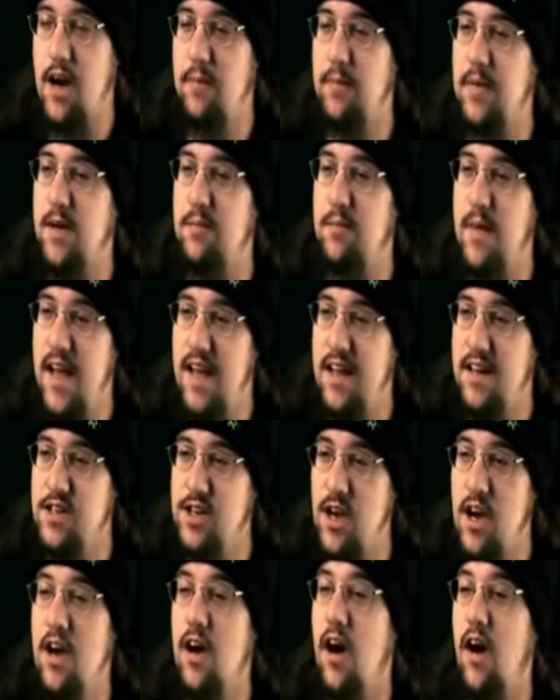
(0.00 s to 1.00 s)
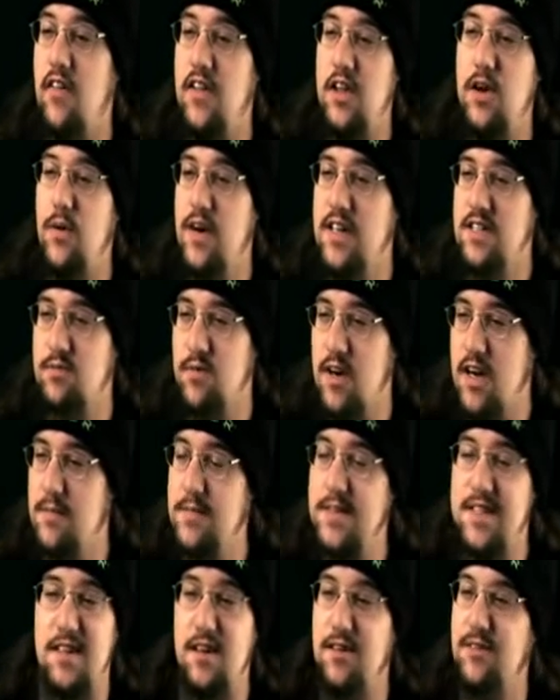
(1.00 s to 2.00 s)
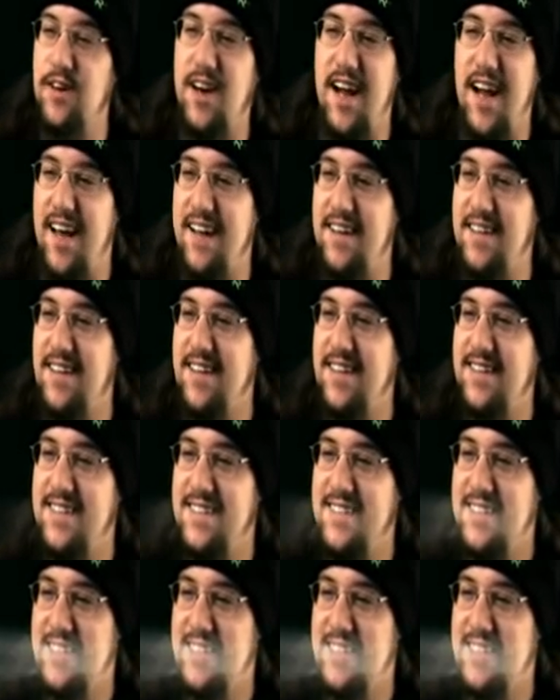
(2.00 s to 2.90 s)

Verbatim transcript: Knight, Shaman, and Mage on the US realm Silverhand.